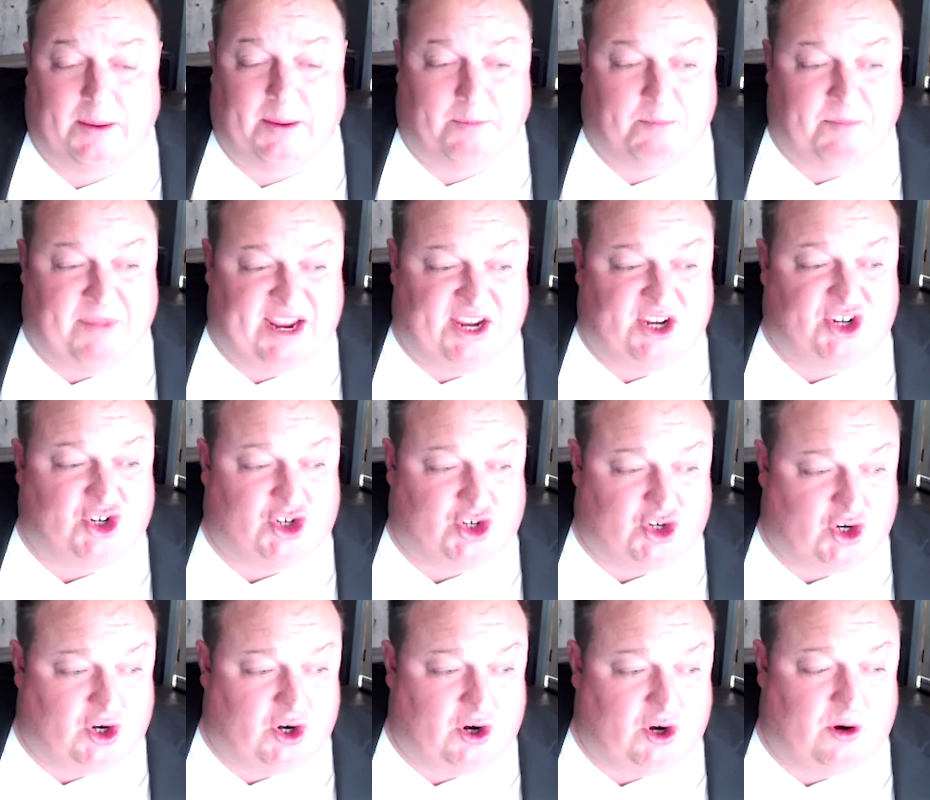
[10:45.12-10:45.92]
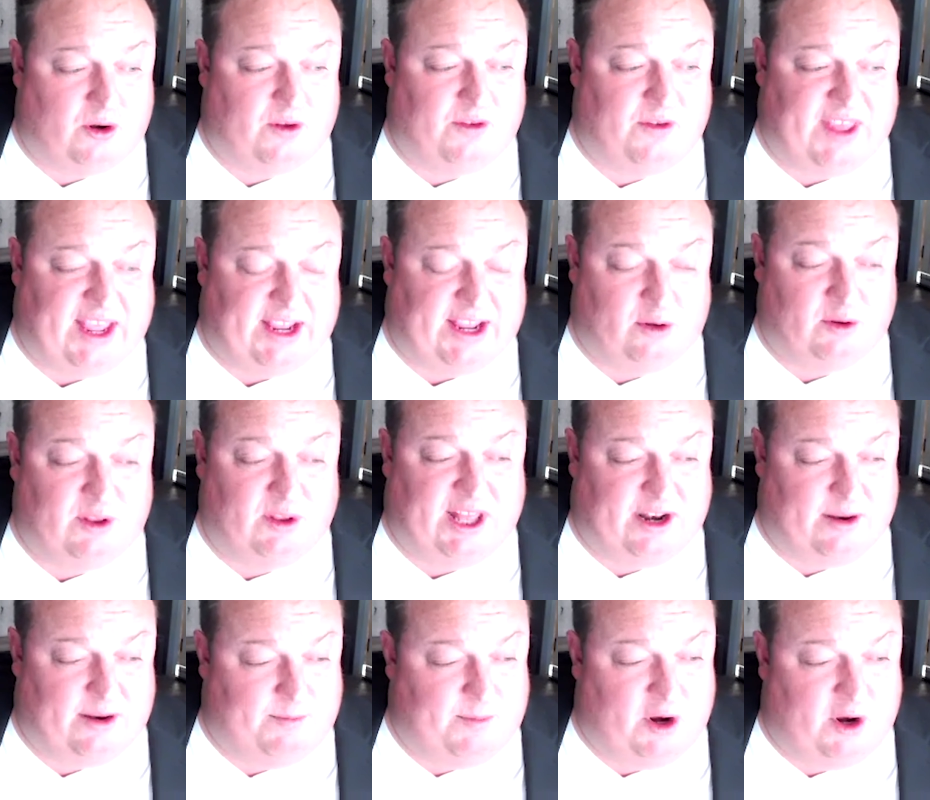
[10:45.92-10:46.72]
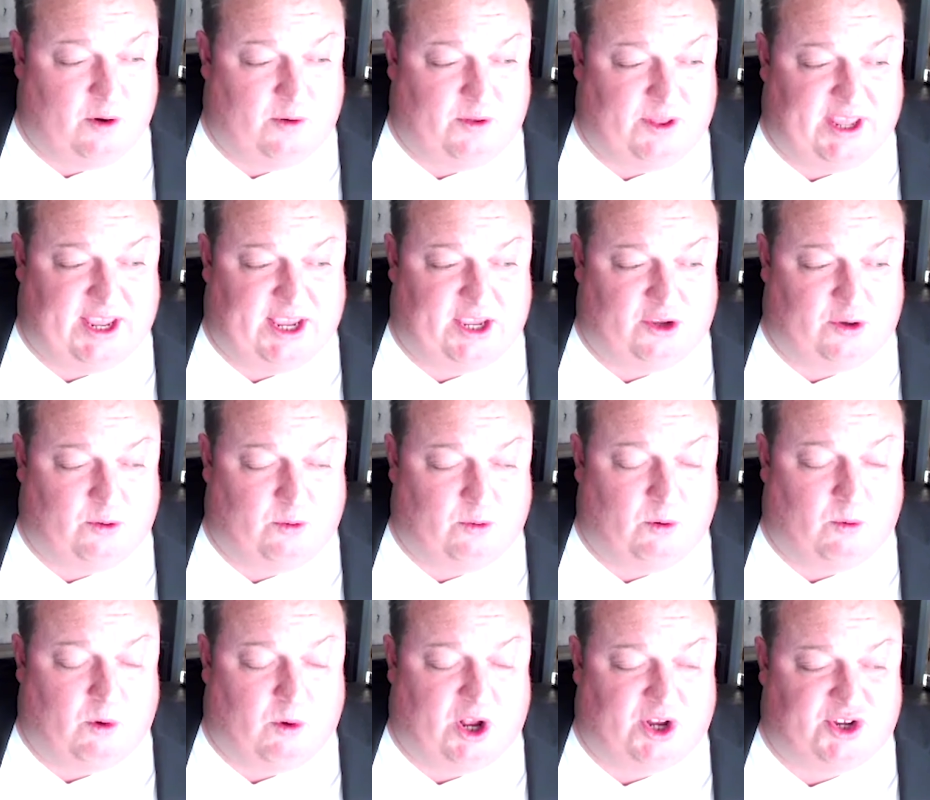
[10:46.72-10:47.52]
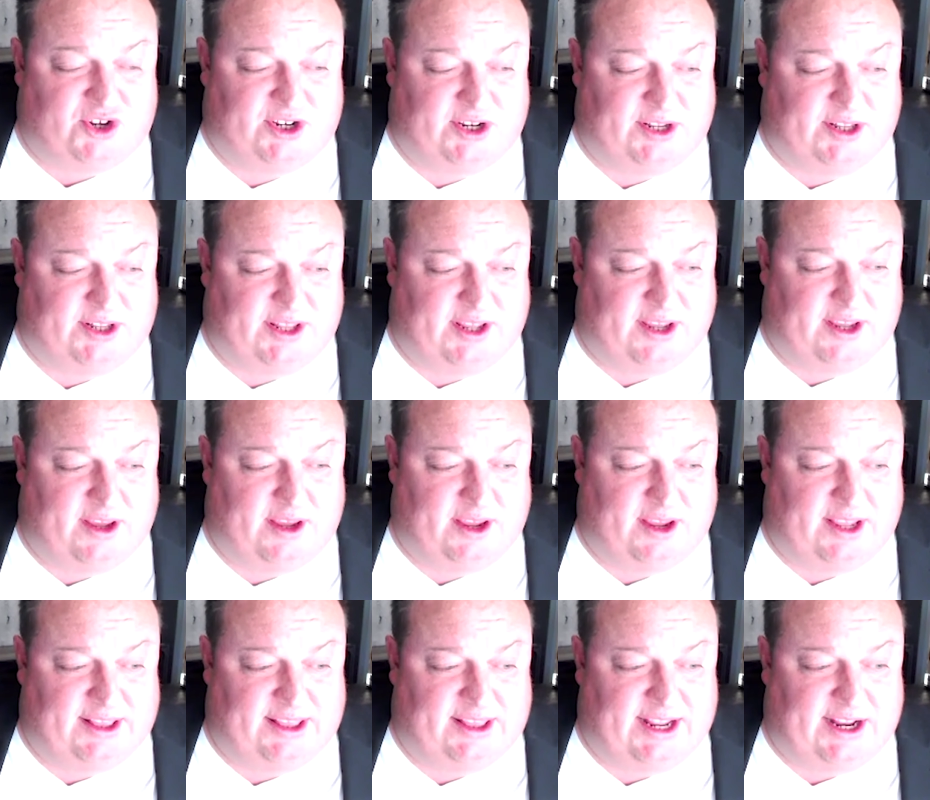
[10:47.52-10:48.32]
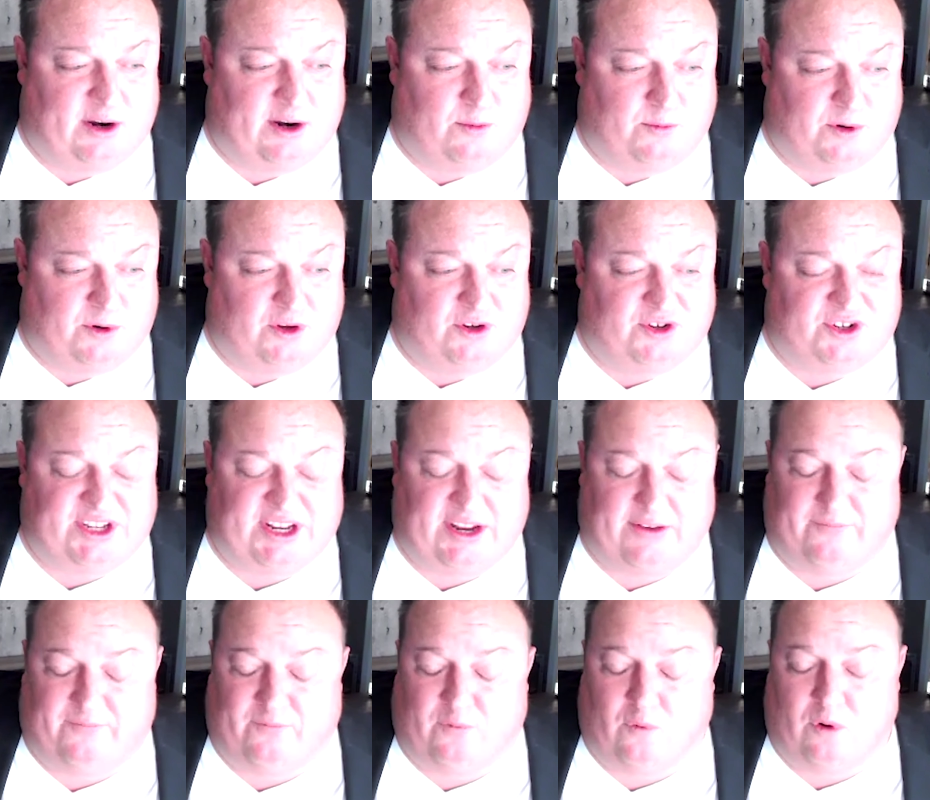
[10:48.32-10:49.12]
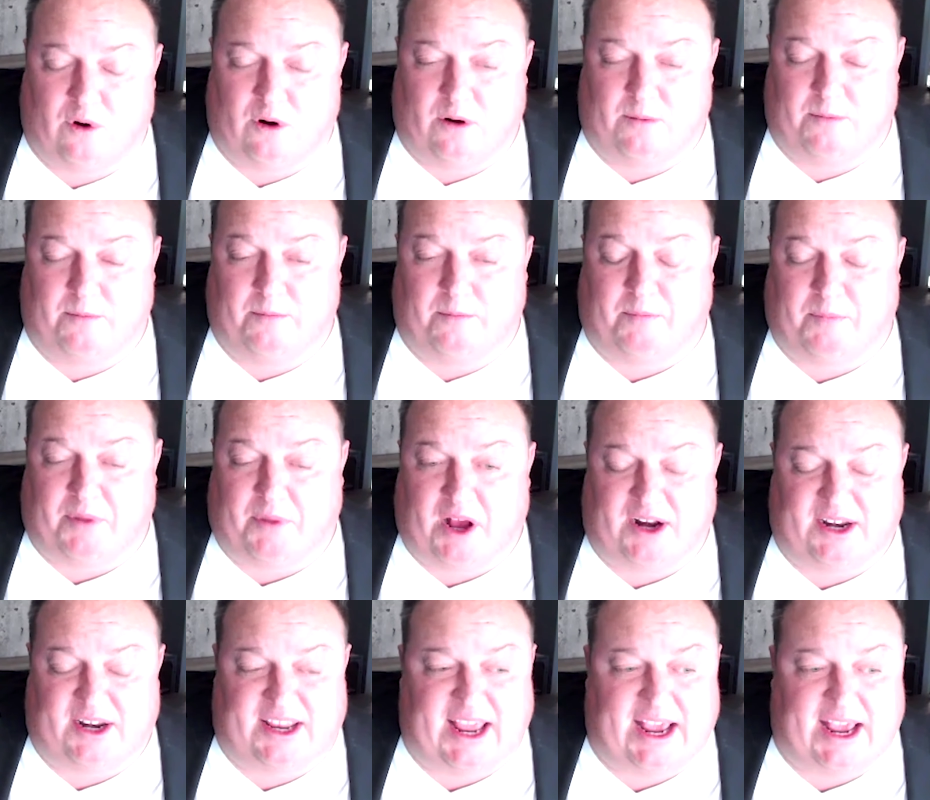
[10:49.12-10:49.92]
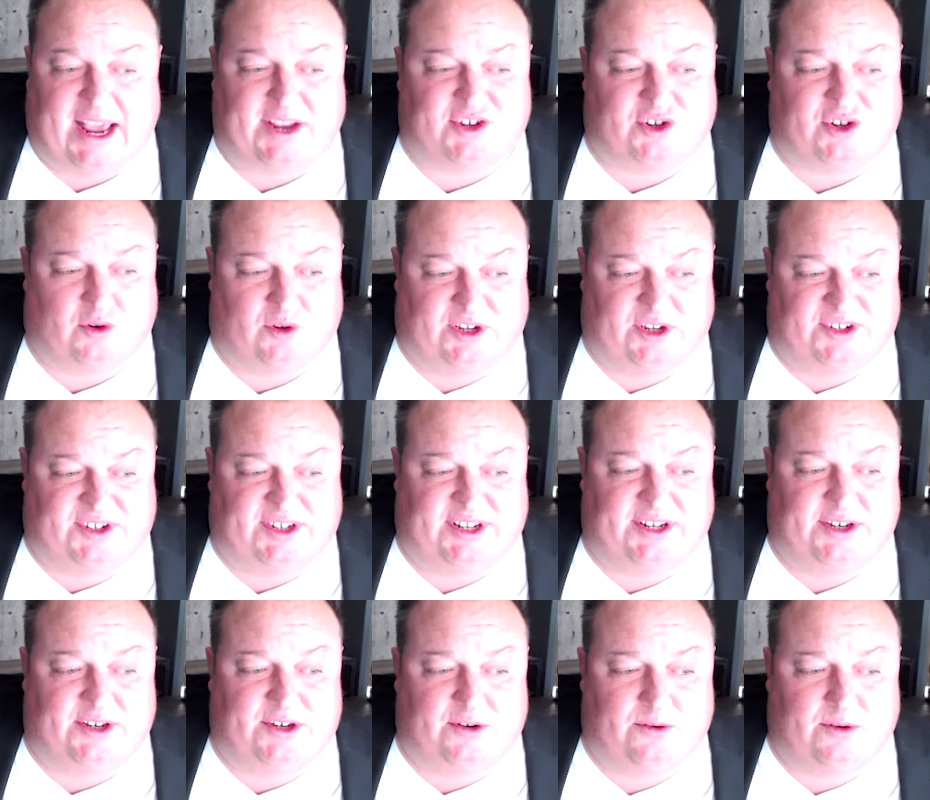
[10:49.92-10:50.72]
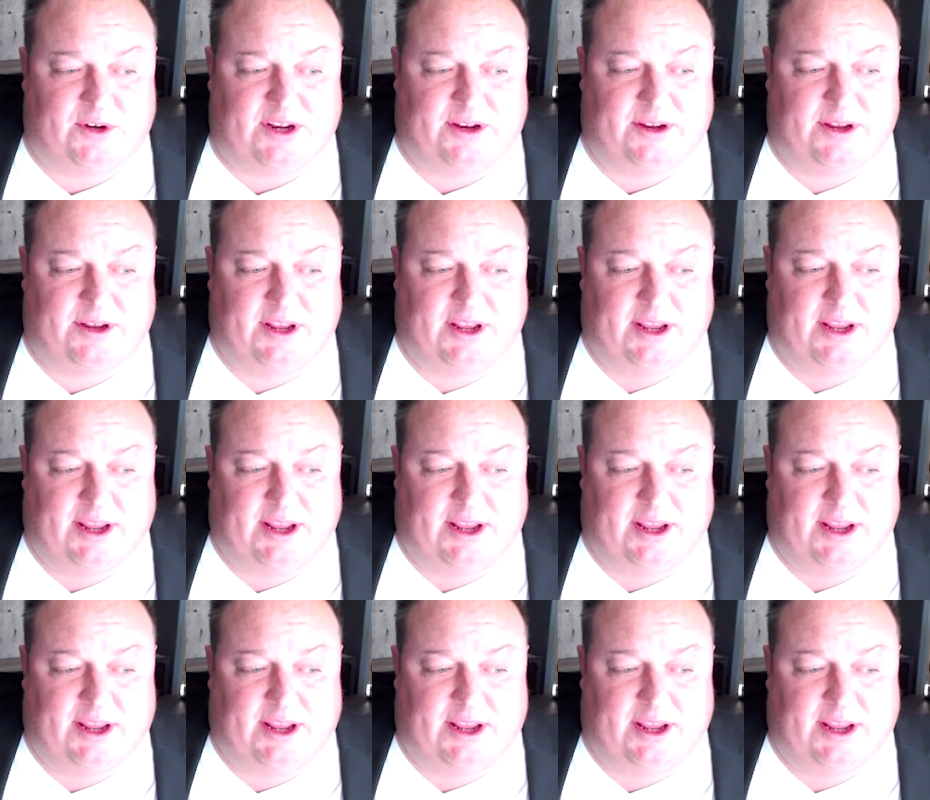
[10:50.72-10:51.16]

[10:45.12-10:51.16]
make sure that you let them know that you are watching the Atlanta Real Estate Forum podcast or listening to it.